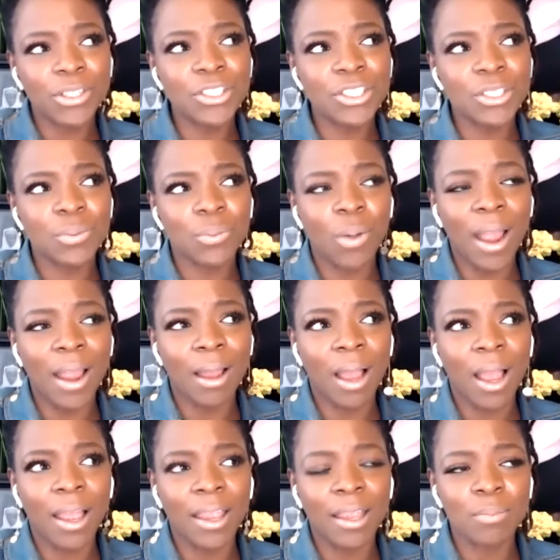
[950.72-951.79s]
which is why
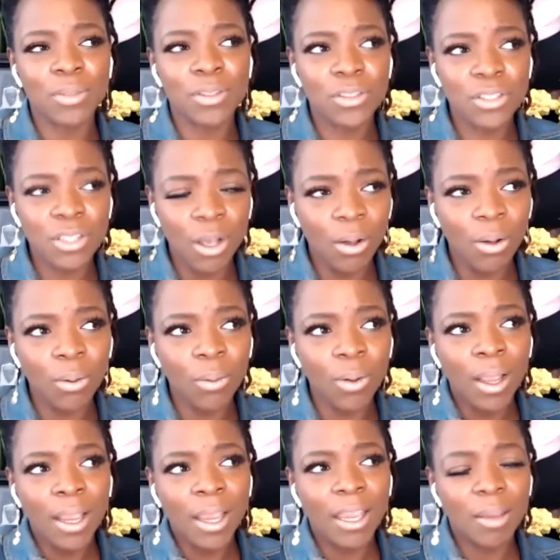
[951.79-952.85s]
I am so
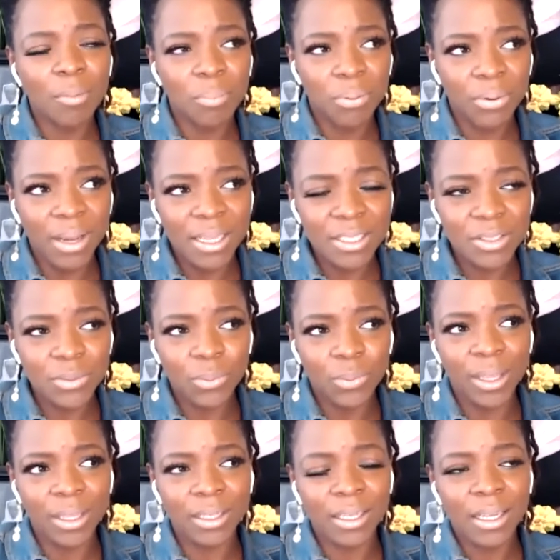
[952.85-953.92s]
impressed
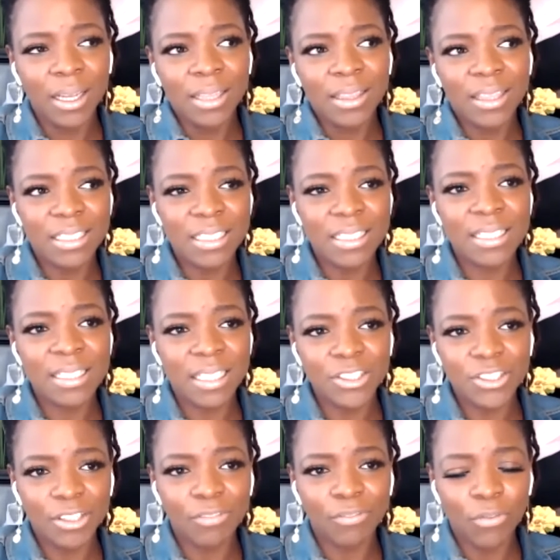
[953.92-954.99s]
with the
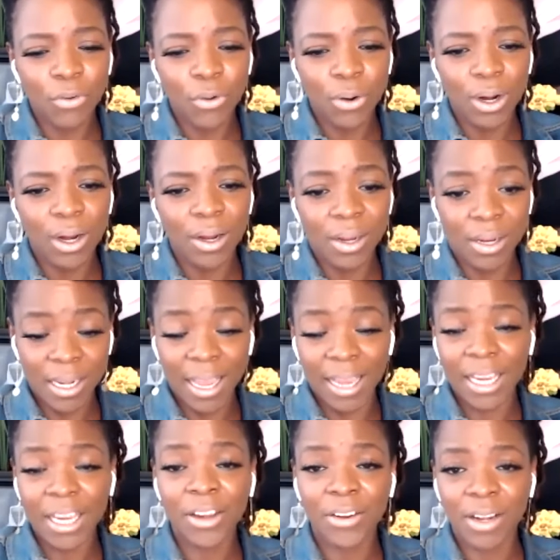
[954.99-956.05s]
decision for, like,
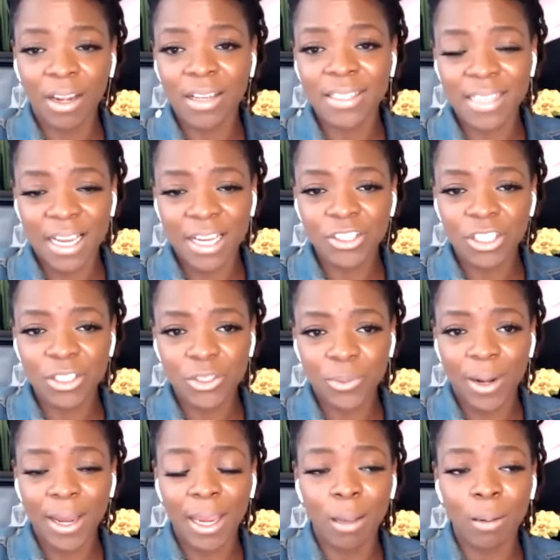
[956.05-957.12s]
here in Los Angeles,
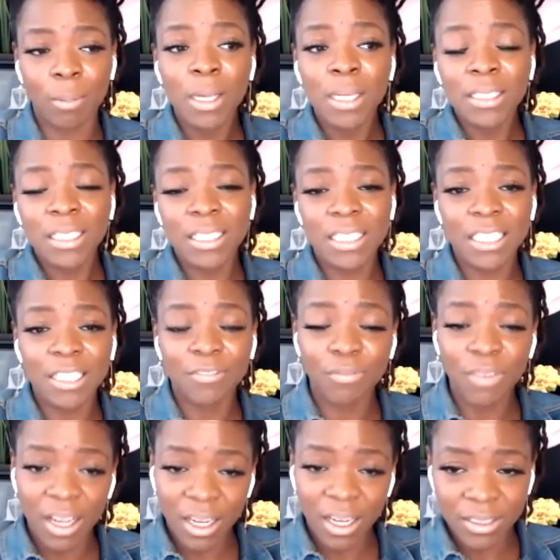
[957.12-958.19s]
where I am, to
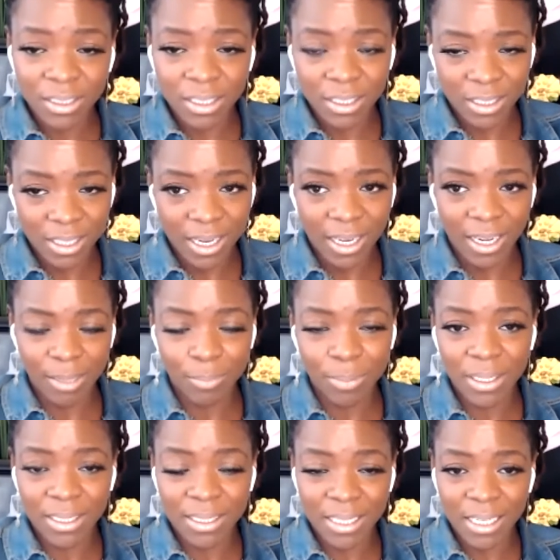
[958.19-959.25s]
defund
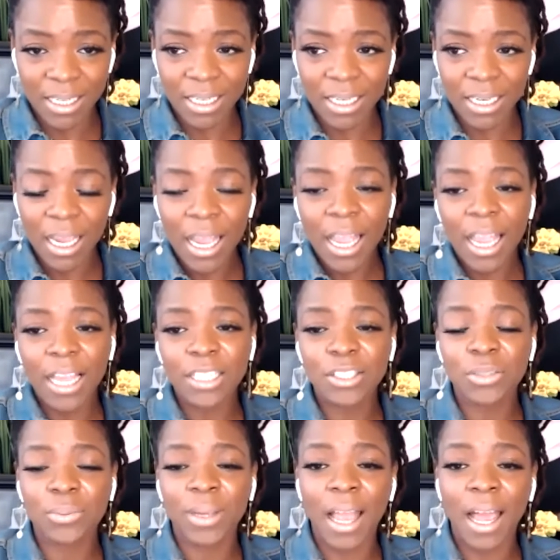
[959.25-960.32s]
LAPD and
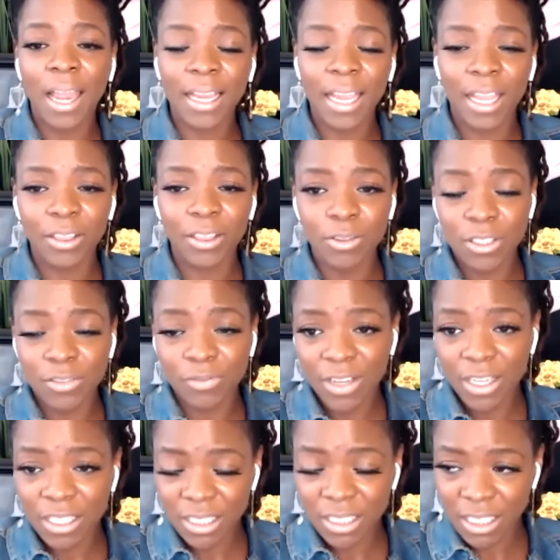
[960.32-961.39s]
to reallocate those funds